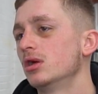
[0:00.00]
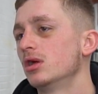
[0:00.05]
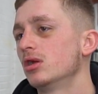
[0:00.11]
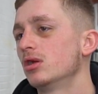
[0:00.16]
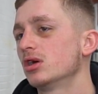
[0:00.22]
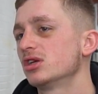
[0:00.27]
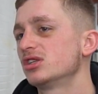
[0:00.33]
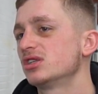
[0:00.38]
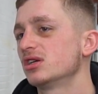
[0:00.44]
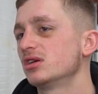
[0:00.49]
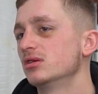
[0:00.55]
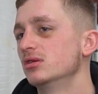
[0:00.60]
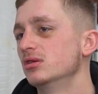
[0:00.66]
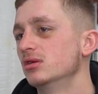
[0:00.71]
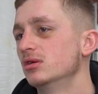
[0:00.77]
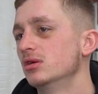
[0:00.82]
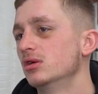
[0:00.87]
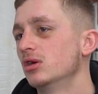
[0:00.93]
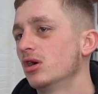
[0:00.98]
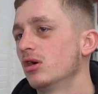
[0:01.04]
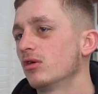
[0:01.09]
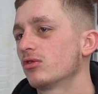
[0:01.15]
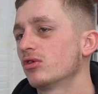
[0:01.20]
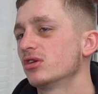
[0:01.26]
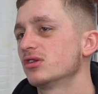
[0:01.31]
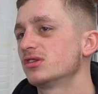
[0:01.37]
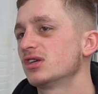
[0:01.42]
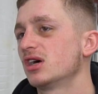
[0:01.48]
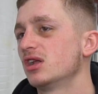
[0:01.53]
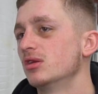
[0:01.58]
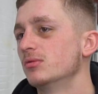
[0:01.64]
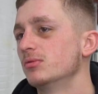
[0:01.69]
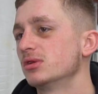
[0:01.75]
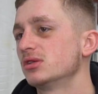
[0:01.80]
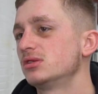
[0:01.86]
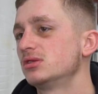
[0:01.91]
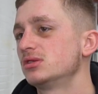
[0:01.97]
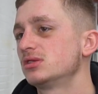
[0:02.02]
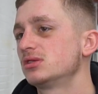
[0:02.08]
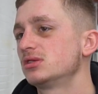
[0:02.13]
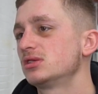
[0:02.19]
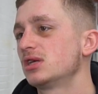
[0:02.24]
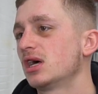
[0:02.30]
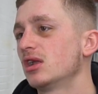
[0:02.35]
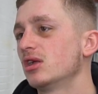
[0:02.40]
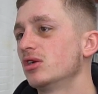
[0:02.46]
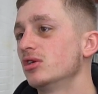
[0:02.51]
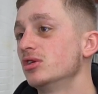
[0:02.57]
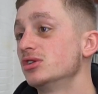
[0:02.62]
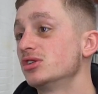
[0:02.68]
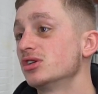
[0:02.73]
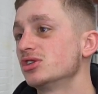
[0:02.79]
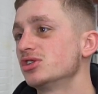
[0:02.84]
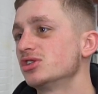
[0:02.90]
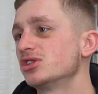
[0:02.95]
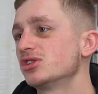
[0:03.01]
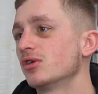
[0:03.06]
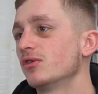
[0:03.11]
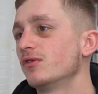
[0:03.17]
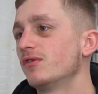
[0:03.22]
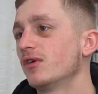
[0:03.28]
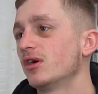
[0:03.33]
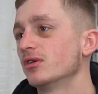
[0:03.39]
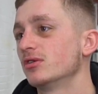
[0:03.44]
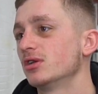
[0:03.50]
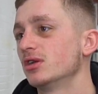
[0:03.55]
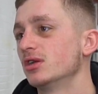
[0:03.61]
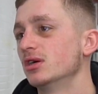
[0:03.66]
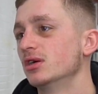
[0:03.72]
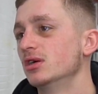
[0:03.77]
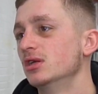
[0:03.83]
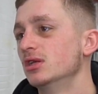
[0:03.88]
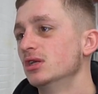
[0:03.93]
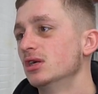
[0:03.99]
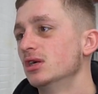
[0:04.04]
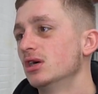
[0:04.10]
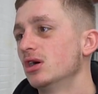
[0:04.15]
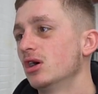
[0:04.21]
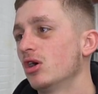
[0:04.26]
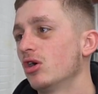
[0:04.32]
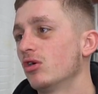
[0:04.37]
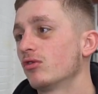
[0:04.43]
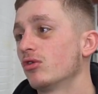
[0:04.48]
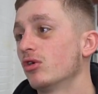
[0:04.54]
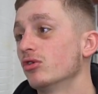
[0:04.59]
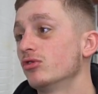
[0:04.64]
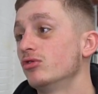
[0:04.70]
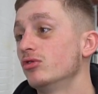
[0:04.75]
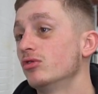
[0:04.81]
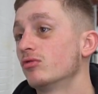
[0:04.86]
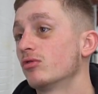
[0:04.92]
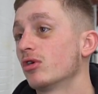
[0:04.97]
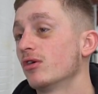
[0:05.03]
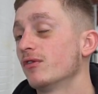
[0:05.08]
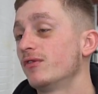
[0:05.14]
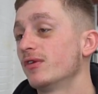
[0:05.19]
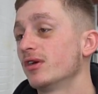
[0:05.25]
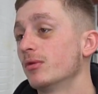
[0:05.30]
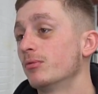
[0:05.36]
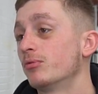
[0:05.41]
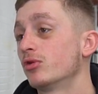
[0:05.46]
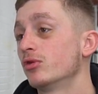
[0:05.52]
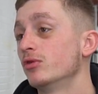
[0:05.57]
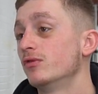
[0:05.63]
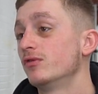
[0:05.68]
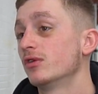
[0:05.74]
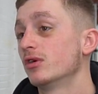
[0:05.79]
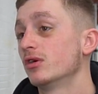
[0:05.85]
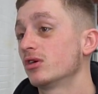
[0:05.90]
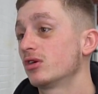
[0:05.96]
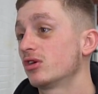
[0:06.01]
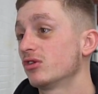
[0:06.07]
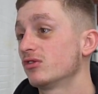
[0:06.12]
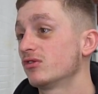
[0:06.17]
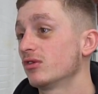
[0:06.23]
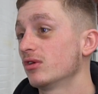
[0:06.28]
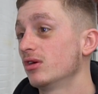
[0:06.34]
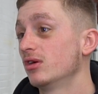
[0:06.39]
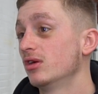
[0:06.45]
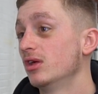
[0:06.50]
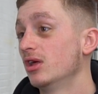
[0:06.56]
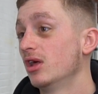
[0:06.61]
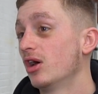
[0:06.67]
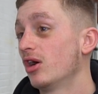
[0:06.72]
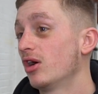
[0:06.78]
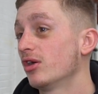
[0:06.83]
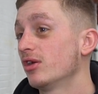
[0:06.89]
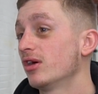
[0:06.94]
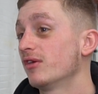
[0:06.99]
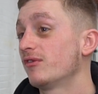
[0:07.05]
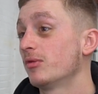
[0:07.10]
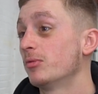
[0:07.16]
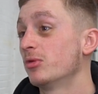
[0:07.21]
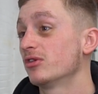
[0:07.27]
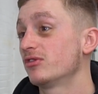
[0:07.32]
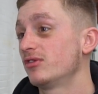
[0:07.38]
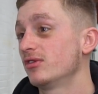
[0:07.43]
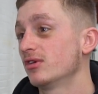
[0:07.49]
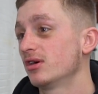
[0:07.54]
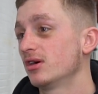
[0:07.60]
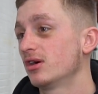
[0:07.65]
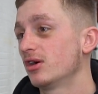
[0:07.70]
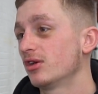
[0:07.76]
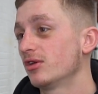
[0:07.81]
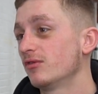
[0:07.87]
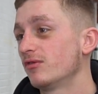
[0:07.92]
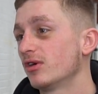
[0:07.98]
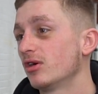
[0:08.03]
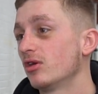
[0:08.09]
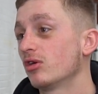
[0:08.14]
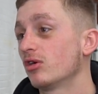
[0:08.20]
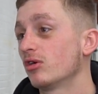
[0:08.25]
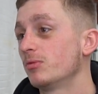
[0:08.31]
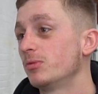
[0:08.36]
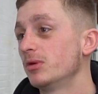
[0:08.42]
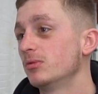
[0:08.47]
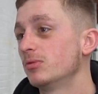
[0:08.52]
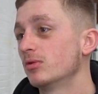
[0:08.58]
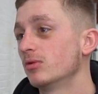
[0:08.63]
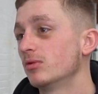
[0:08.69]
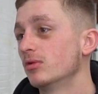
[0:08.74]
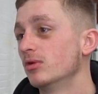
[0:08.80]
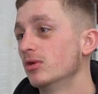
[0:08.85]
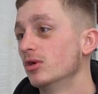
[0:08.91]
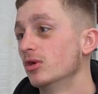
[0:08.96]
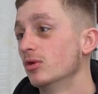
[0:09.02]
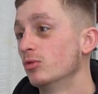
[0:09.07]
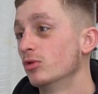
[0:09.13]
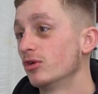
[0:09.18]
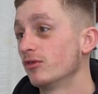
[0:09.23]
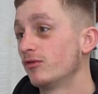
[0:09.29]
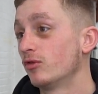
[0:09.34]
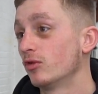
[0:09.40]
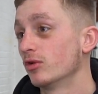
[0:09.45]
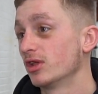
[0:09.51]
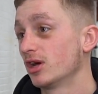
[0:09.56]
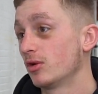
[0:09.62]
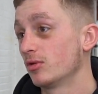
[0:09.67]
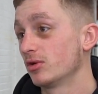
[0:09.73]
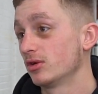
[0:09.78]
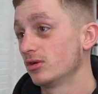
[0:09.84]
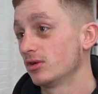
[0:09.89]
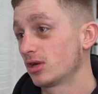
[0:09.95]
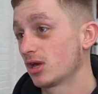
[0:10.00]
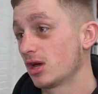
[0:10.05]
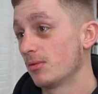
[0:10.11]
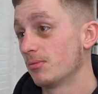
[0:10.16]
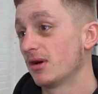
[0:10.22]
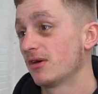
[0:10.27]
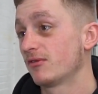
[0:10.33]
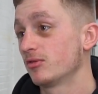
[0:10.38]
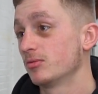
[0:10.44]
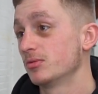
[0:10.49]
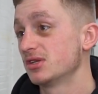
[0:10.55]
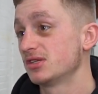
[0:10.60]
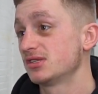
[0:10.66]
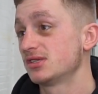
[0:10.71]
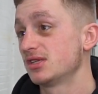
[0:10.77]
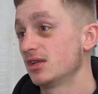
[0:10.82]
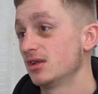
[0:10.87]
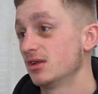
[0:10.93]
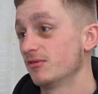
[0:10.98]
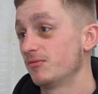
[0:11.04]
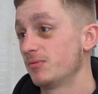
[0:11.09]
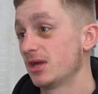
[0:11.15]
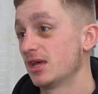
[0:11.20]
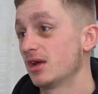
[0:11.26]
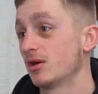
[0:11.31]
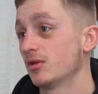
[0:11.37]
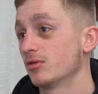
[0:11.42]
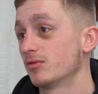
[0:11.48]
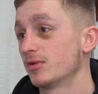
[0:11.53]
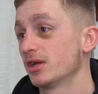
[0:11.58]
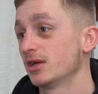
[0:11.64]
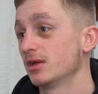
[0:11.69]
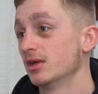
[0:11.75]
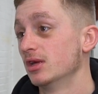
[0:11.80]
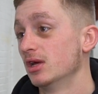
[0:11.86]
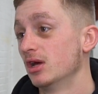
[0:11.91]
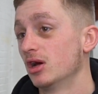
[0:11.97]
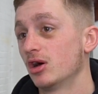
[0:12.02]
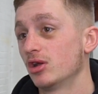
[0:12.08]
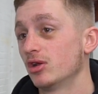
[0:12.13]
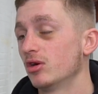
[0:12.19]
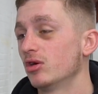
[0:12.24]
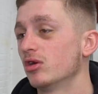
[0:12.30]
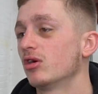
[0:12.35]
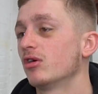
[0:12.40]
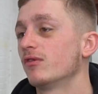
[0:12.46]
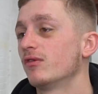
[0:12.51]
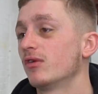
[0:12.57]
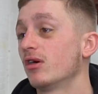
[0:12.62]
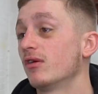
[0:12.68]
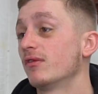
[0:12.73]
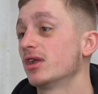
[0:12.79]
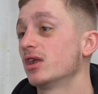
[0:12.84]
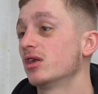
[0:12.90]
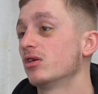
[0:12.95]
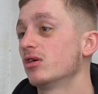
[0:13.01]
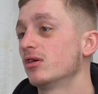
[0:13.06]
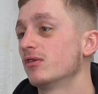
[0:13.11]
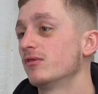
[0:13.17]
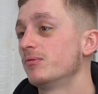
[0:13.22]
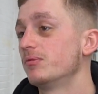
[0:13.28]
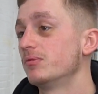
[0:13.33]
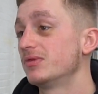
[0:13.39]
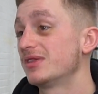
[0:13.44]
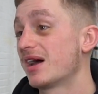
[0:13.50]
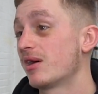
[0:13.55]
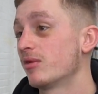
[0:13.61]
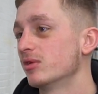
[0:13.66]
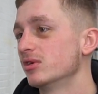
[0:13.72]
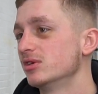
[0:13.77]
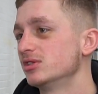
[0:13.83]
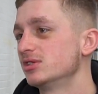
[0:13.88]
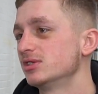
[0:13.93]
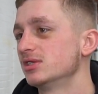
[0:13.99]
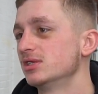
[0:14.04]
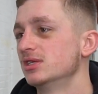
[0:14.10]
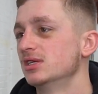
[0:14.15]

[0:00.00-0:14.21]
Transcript: Like I say, I've got a talent, but talent only takes you so far, doesn't it? I've got to do the right thing and prove it, because if I'm honest with you, I don't think a lot of people would have thought that I would have come back from this stint of being out the ring. I know I've had a lot of doubters,